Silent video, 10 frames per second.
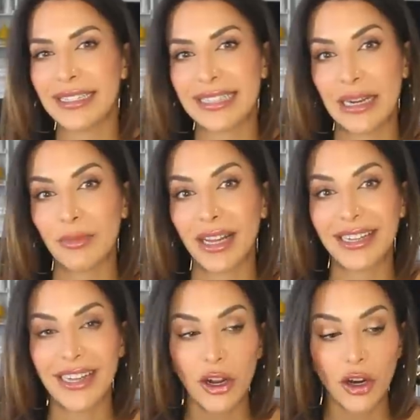it seem
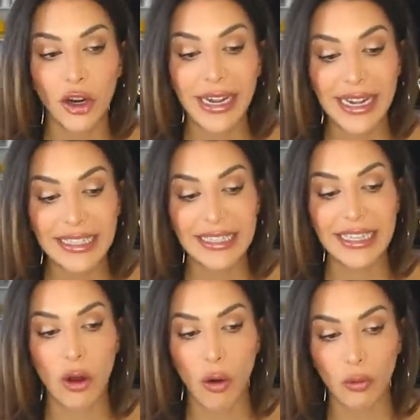like younger is
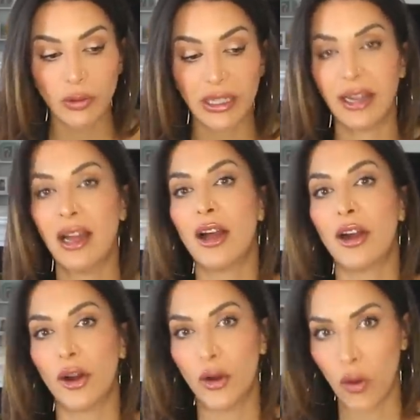the only
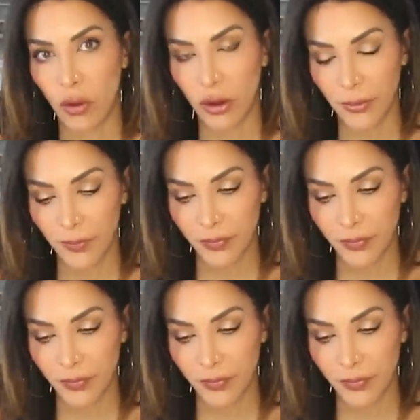goal.